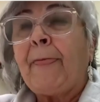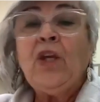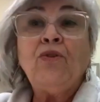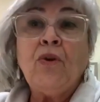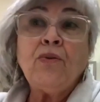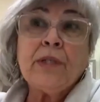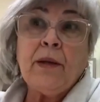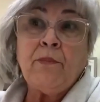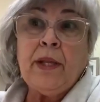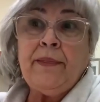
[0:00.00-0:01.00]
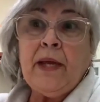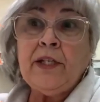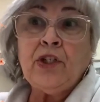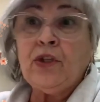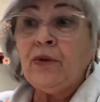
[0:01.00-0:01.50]
you know someone
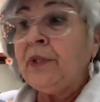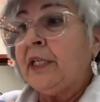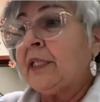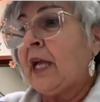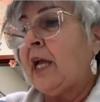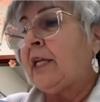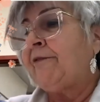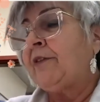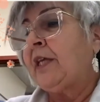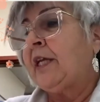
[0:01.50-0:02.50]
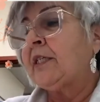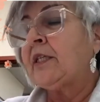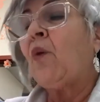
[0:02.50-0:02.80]
that do these kind of things.